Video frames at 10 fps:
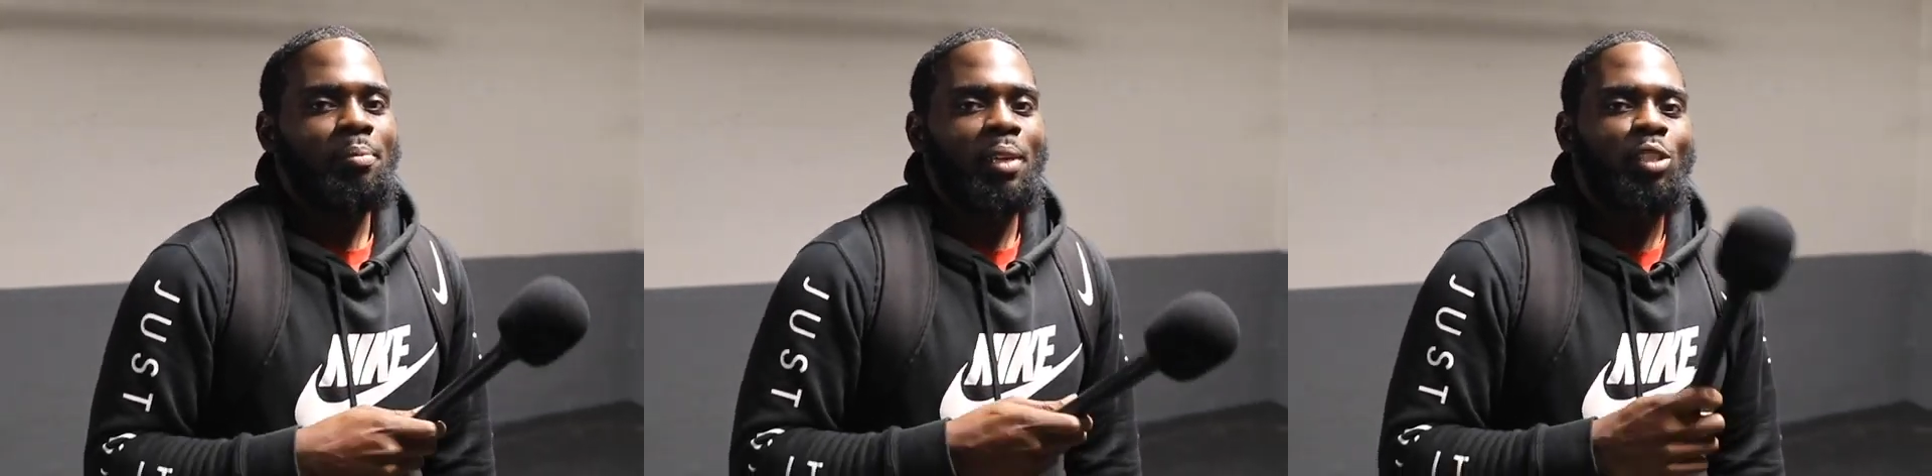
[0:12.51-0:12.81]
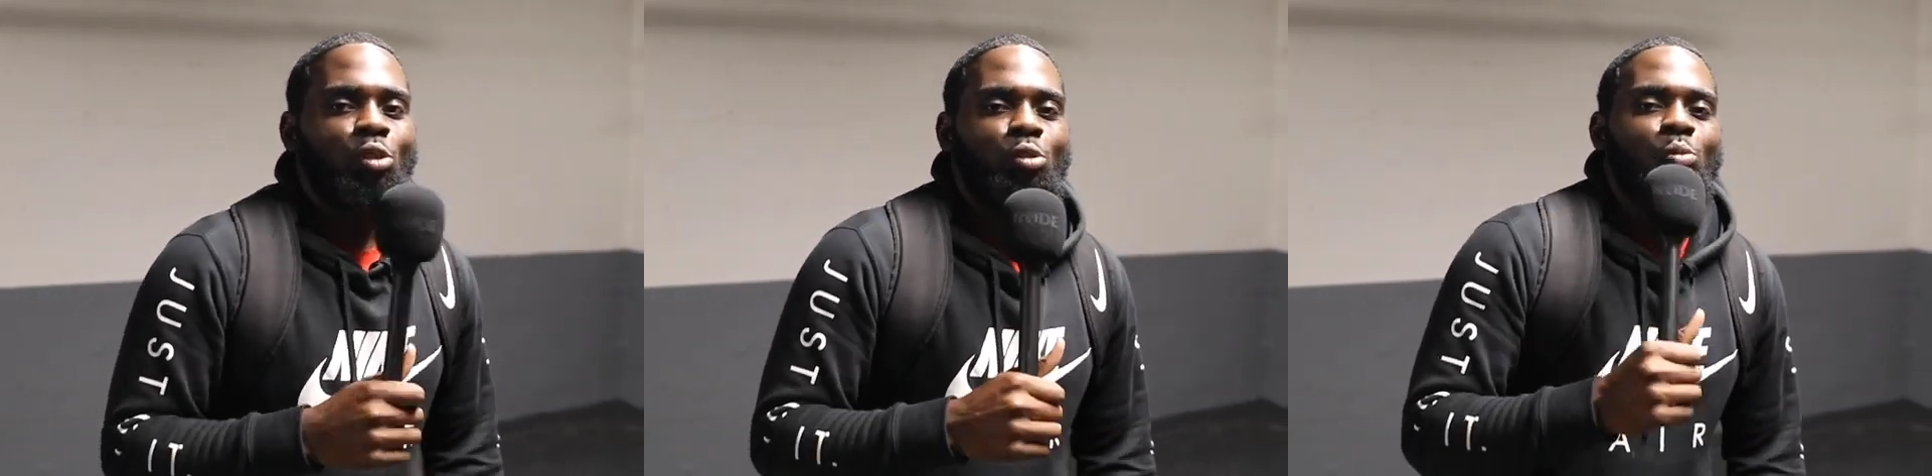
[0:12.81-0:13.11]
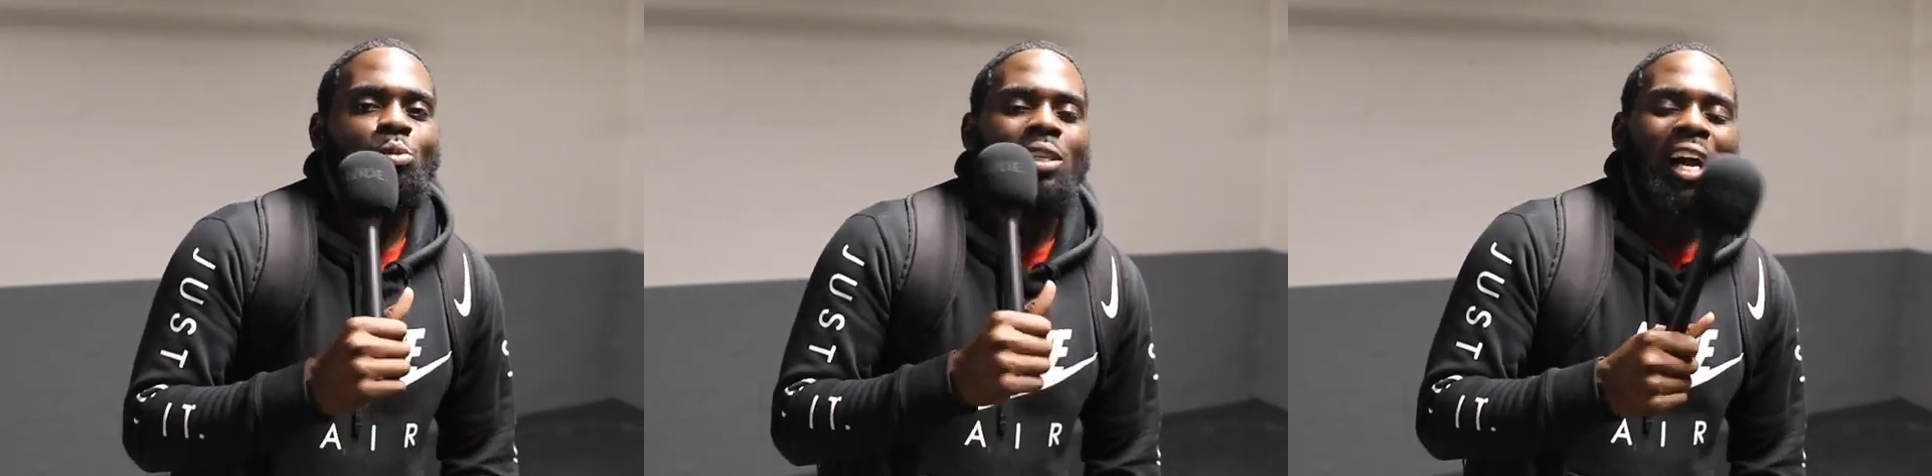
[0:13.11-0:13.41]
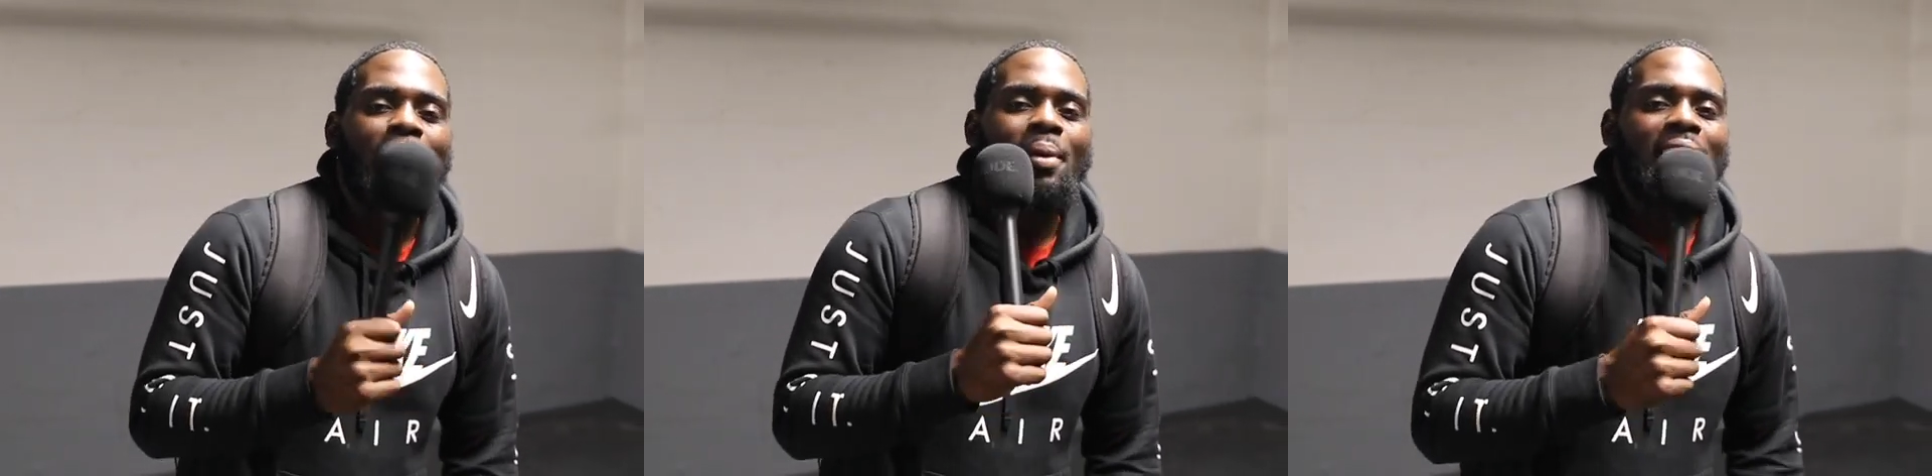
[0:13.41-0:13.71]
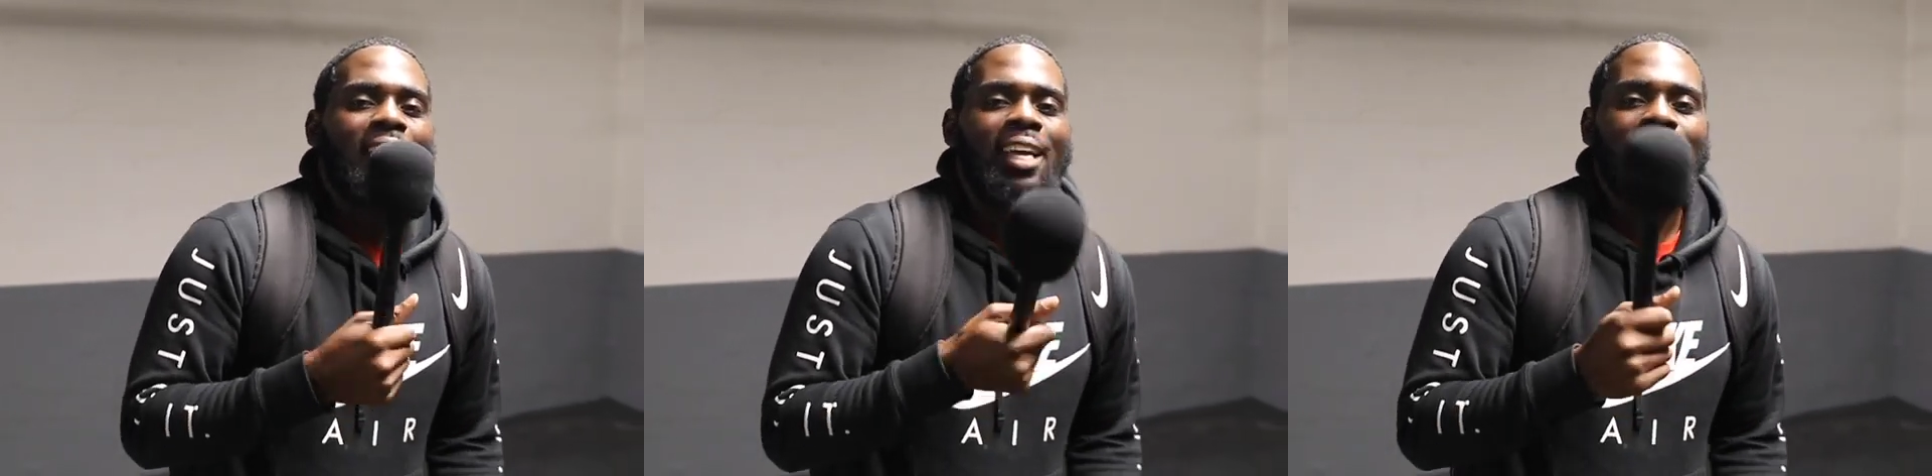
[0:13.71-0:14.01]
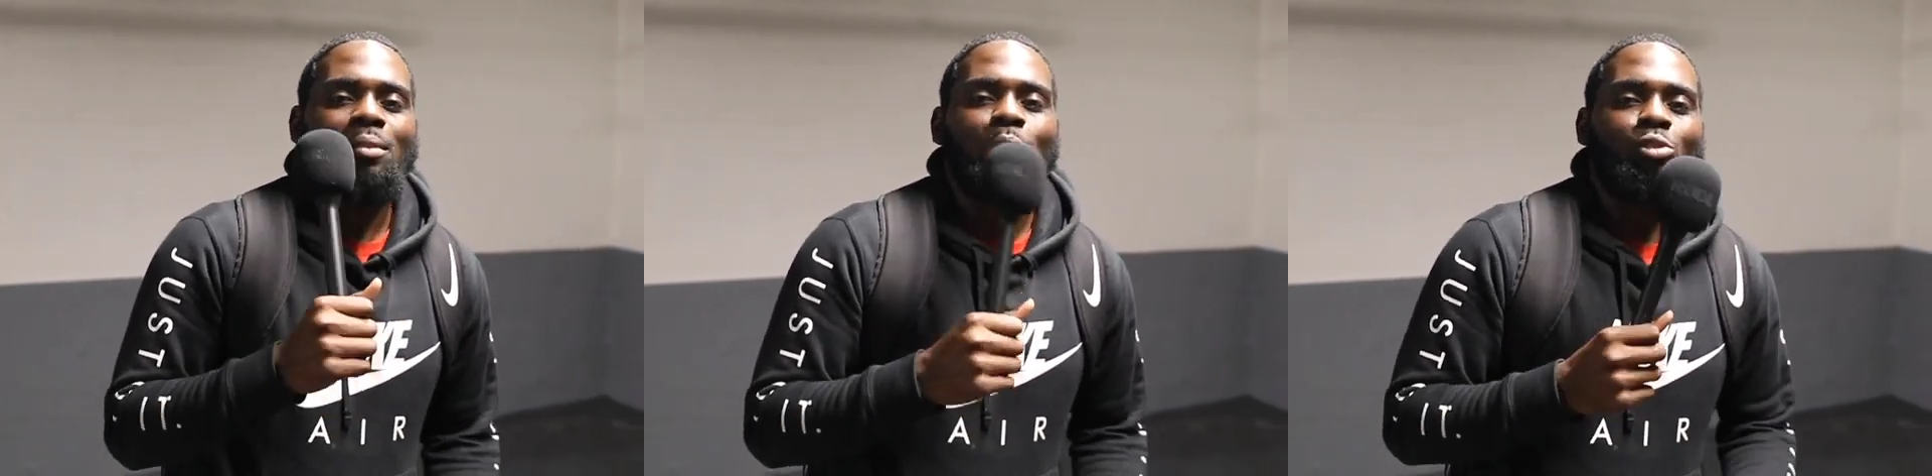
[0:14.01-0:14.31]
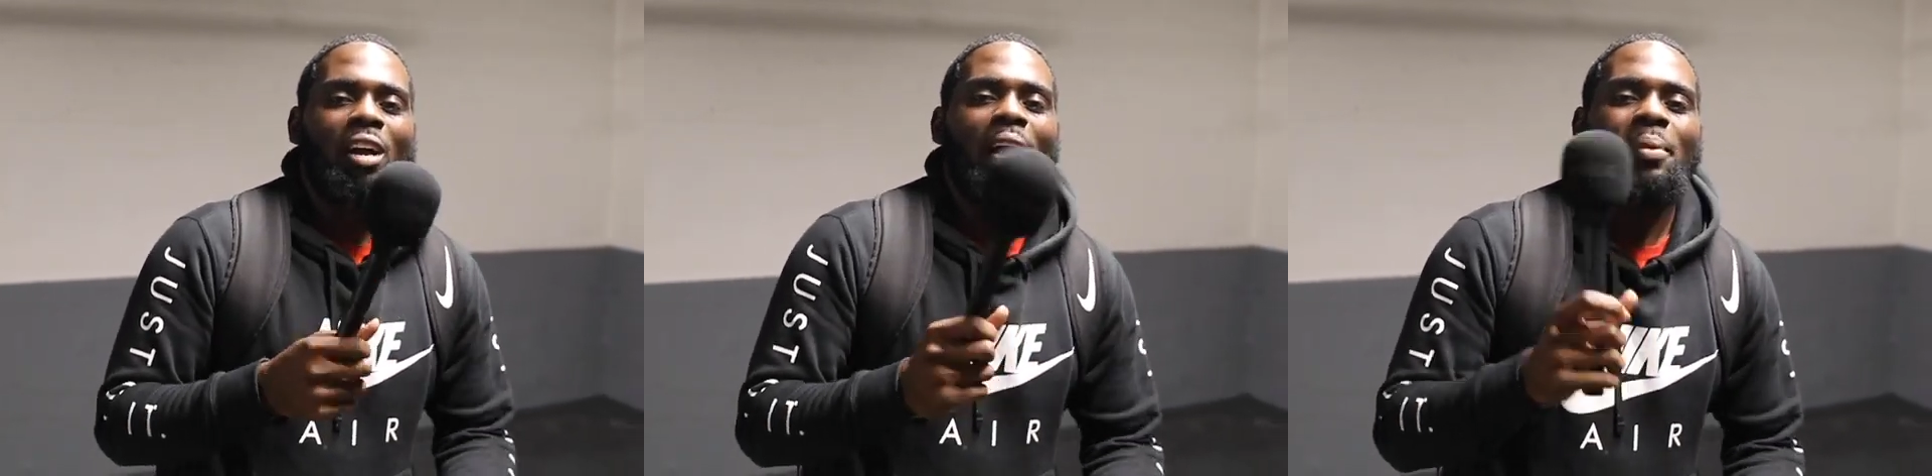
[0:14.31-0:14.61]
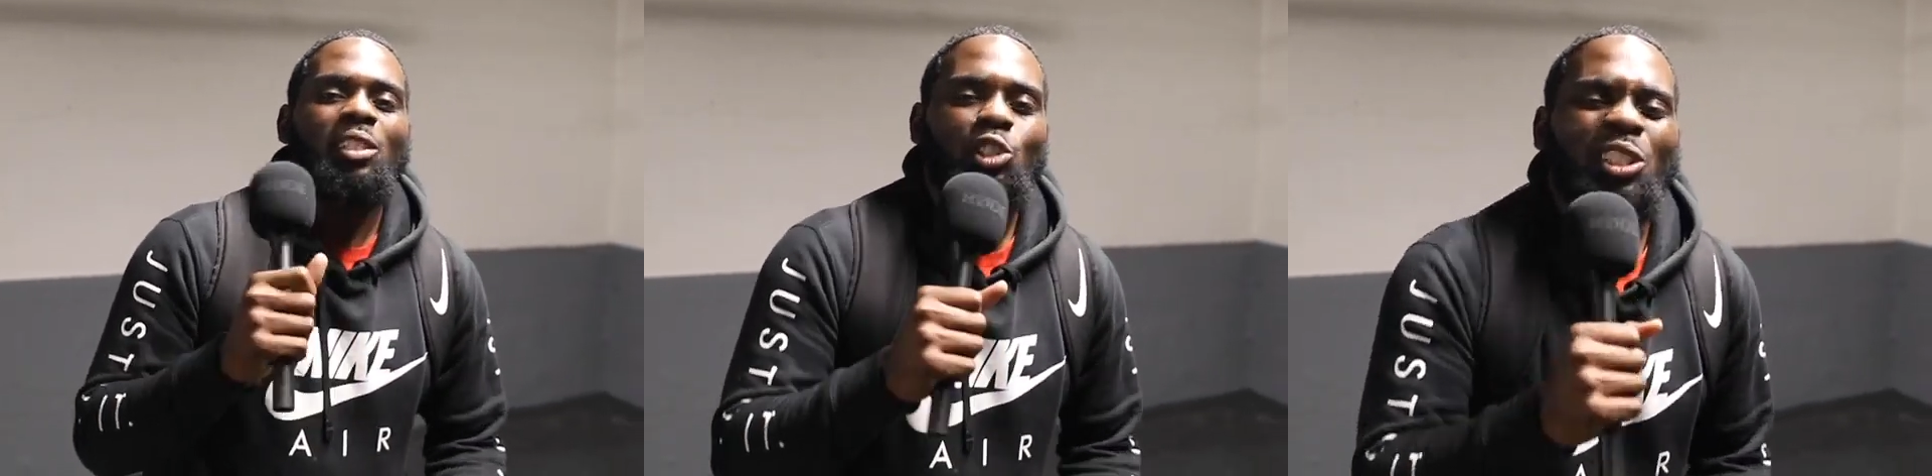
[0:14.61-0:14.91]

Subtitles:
Make sure you comment, like, subscribe, and